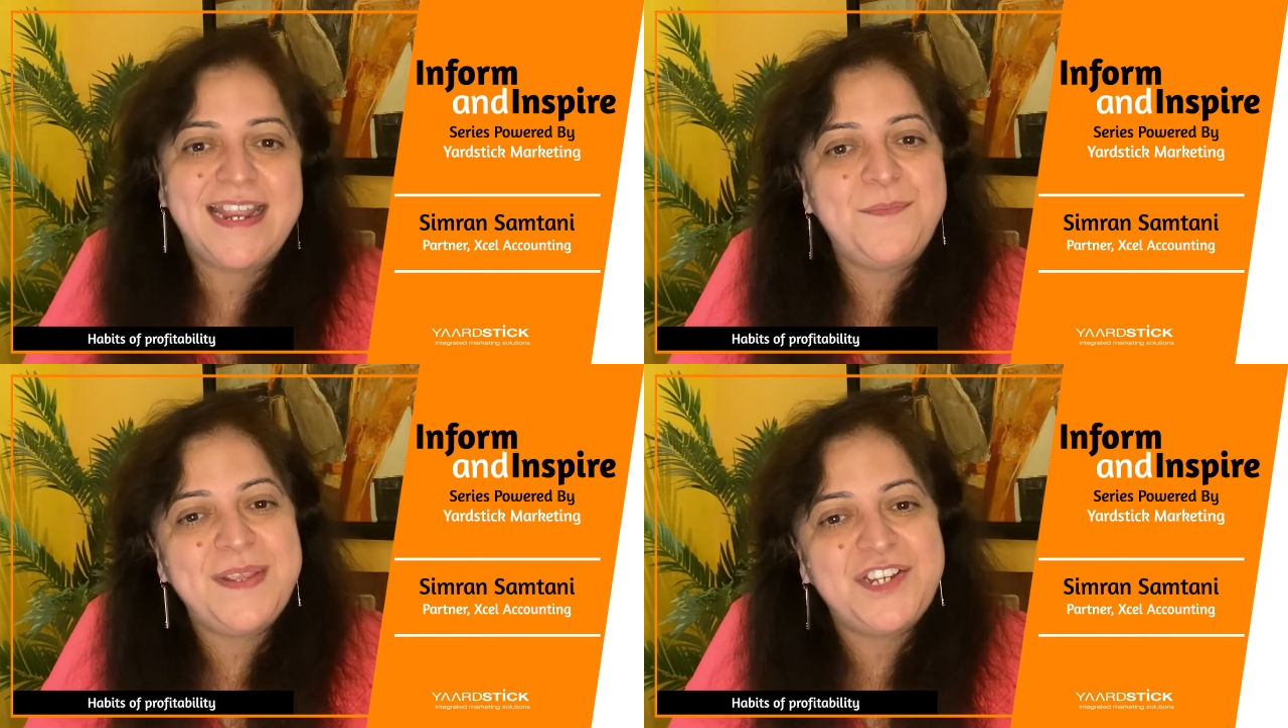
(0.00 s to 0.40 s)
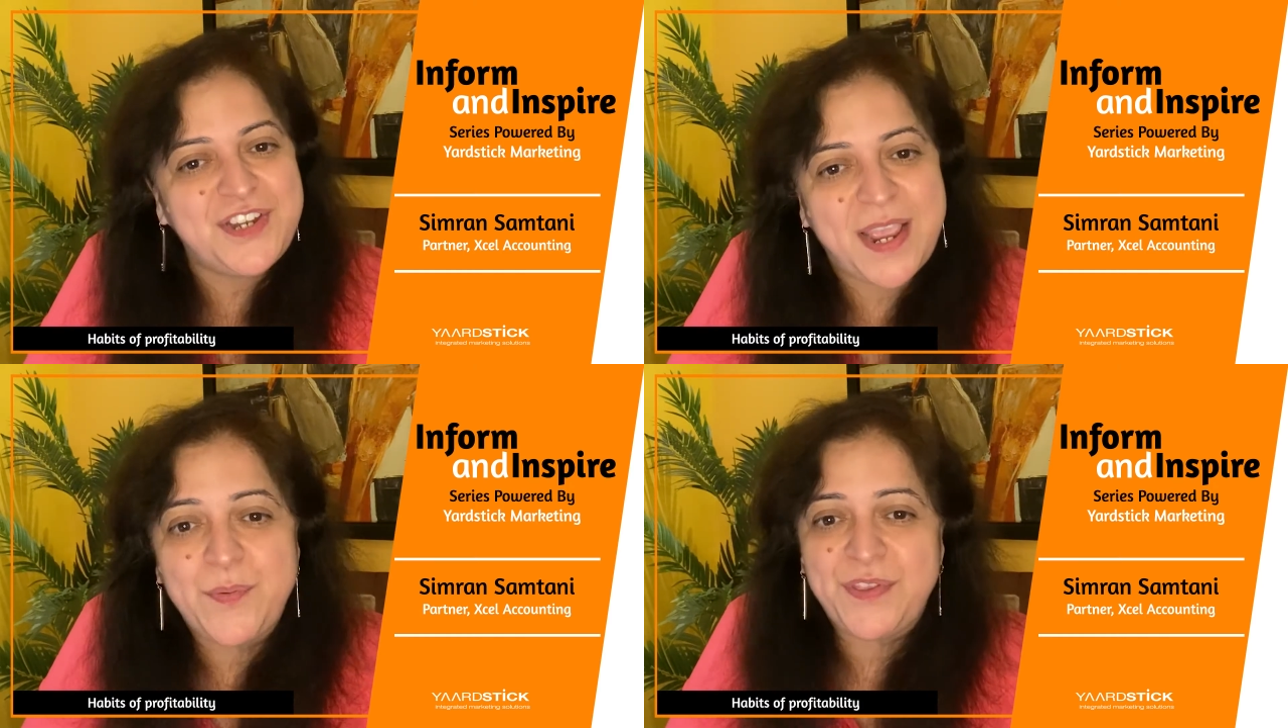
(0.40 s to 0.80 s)
let me
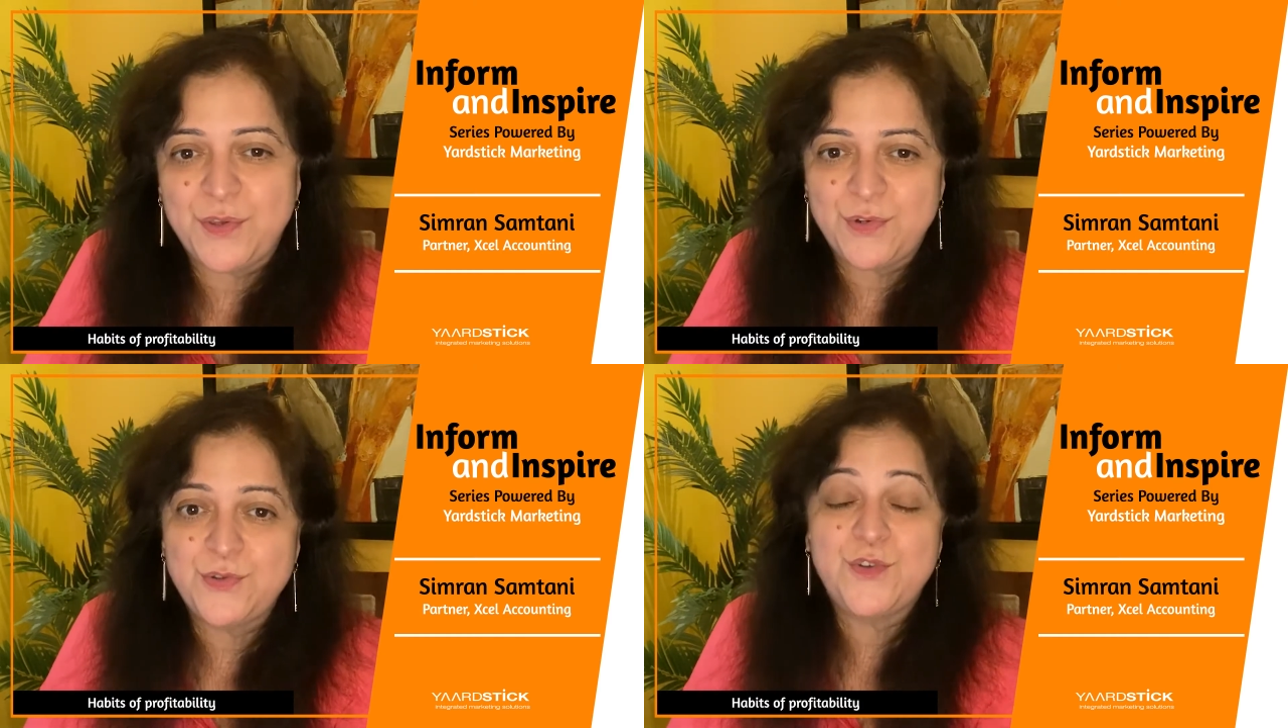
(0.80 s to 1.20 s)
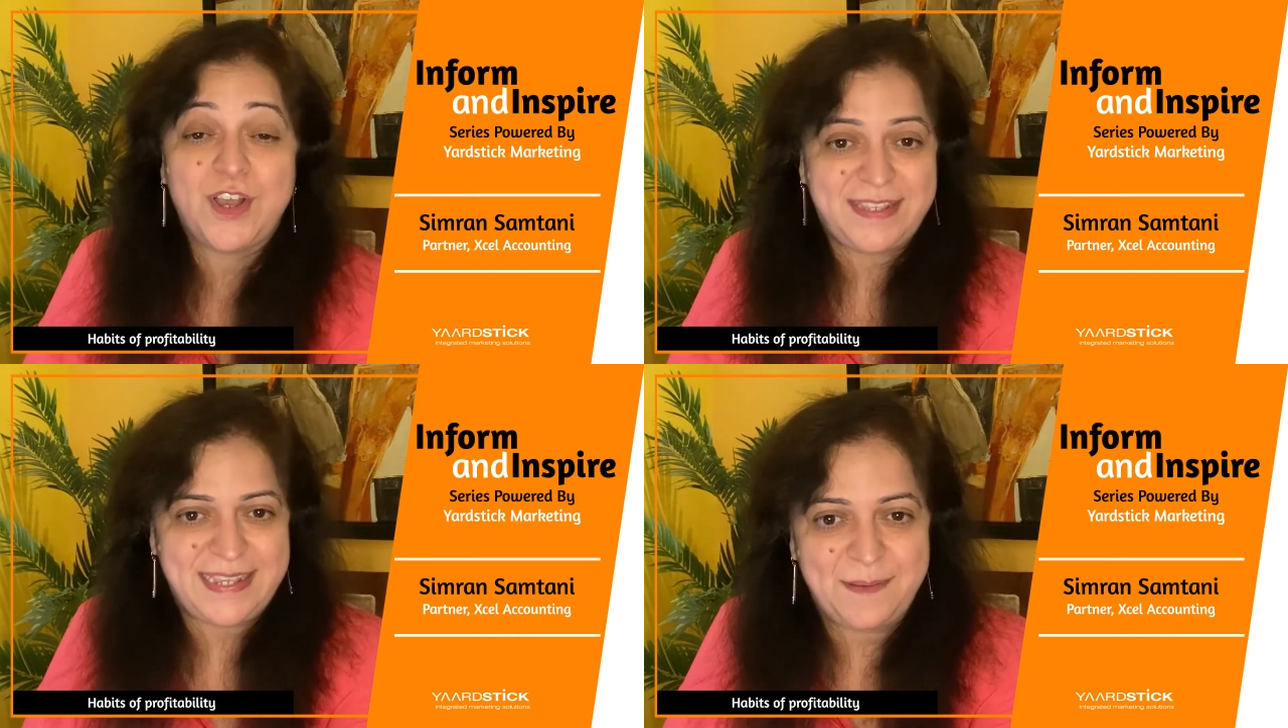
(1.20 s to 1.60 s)
share with you two
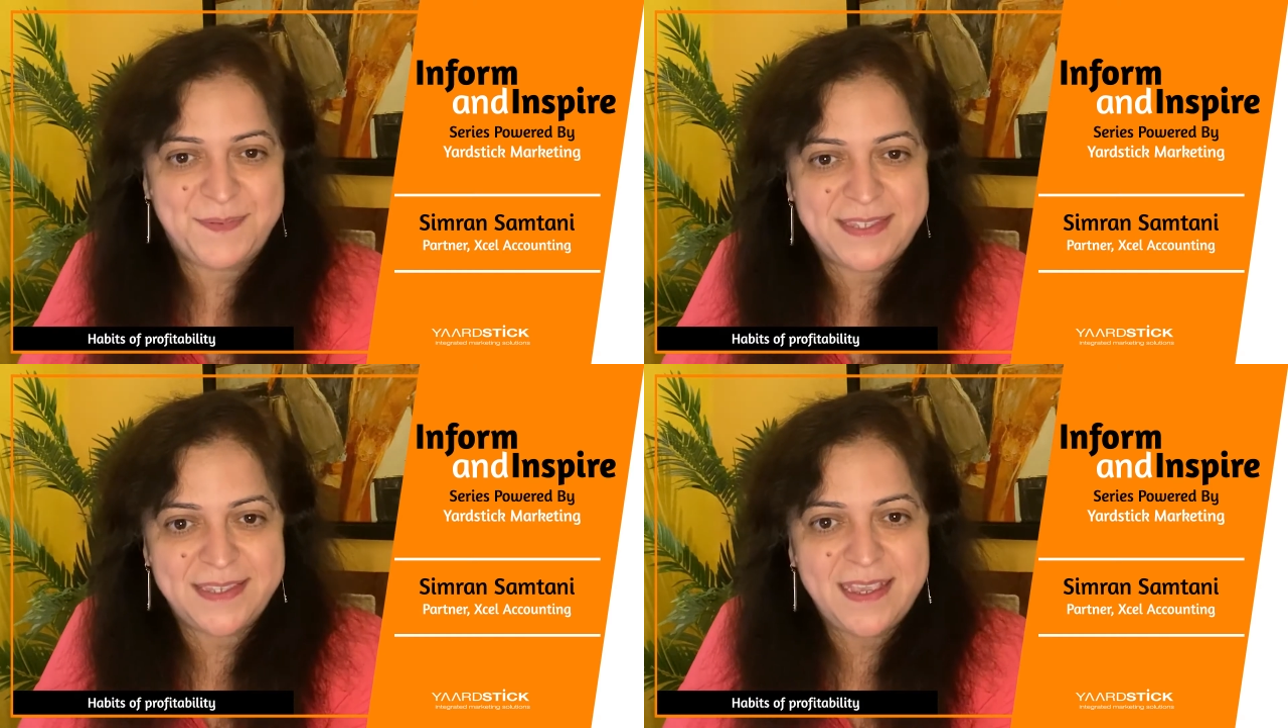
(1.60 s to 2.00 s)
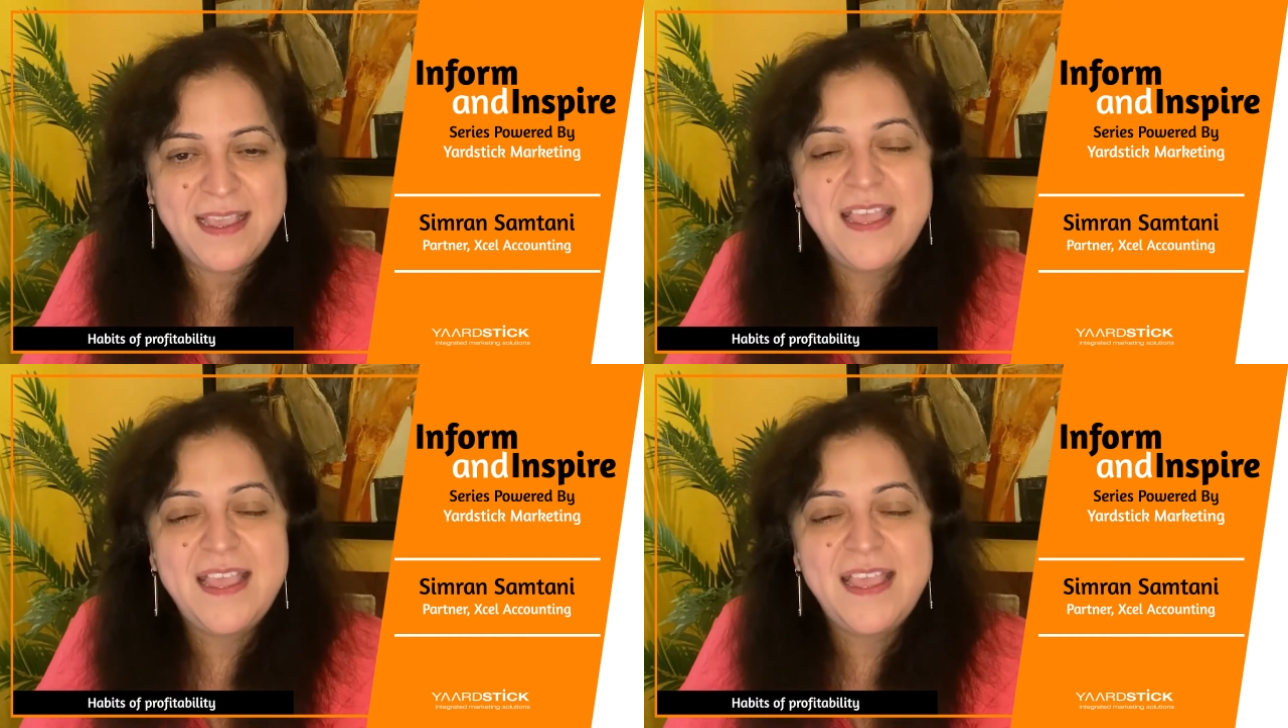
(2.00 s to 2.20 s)
concepts.